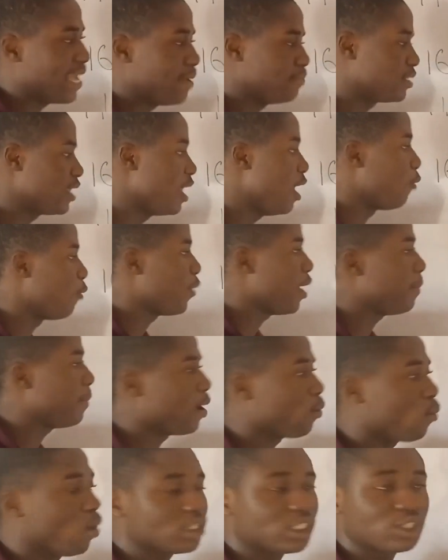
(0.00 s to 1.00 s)
terms.
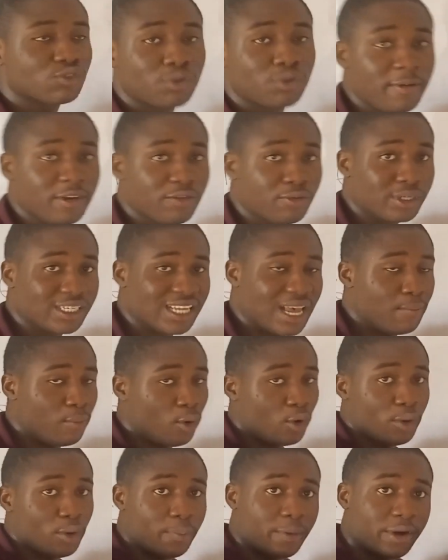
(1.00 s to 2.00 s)
Whereby what
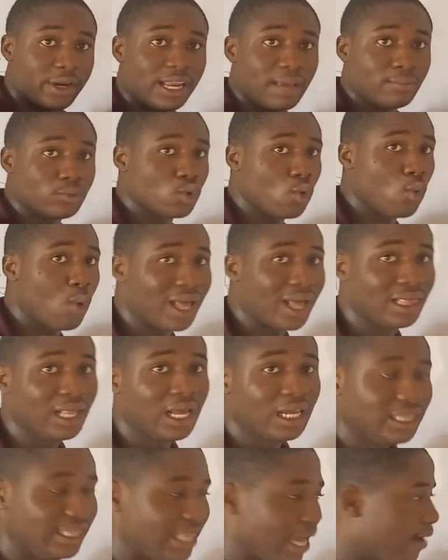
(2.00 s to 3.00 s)
resemble, you bring them to one
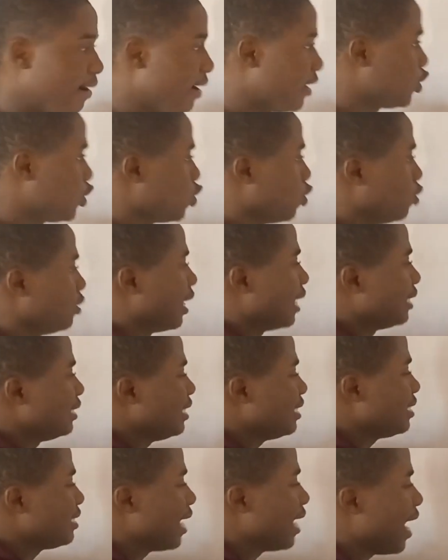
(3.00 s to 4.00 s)
direction. And
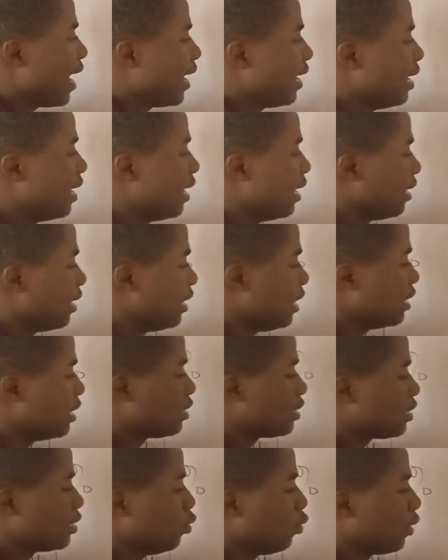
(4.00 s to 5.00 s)
this guy
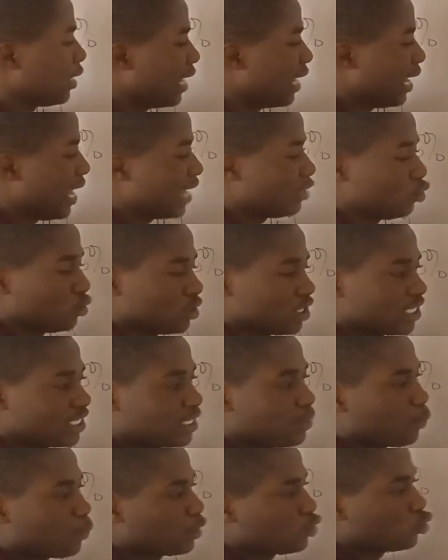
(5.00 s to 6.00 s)
is looking alike to
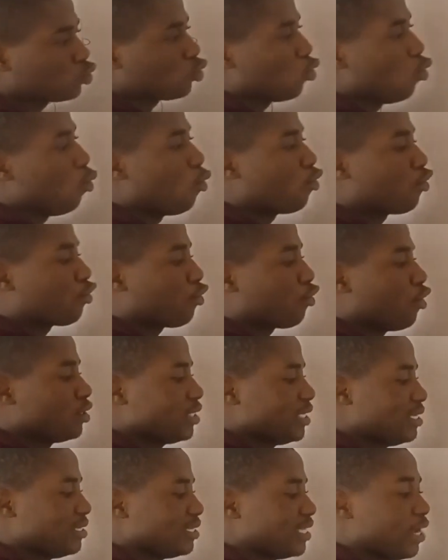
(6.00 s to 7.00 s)
60.2
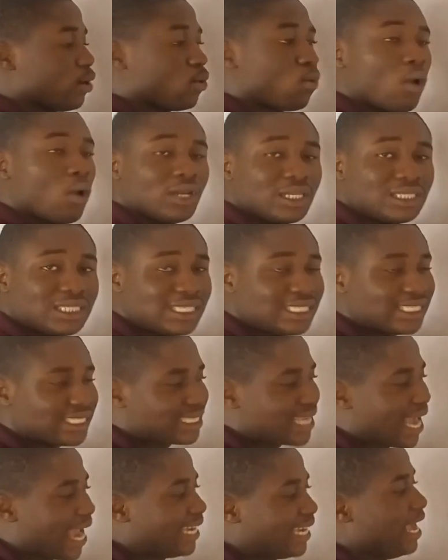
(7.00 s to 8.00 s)
crosses the equality
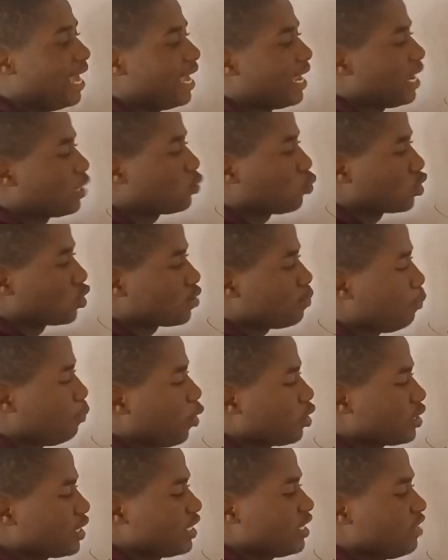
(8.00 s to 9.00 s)
sign. It was
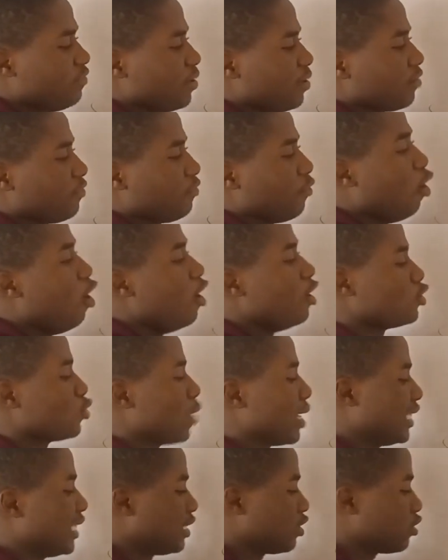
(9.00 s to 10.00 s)
positive before,
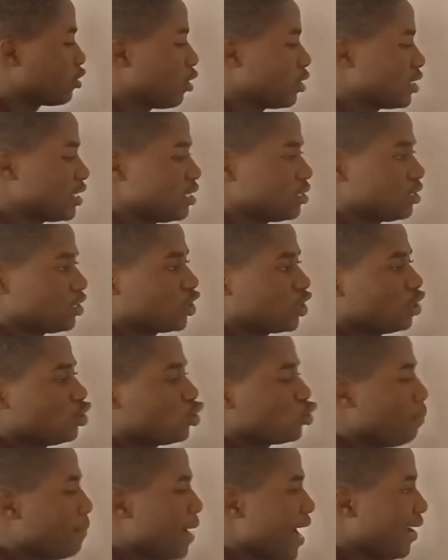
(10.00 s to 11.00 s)
so as it crosses,
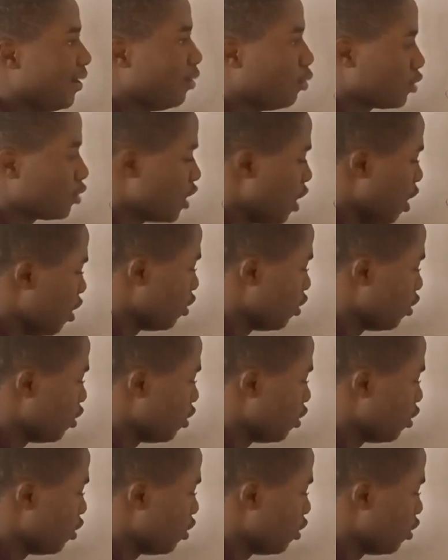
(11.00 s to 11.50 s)
change to minus.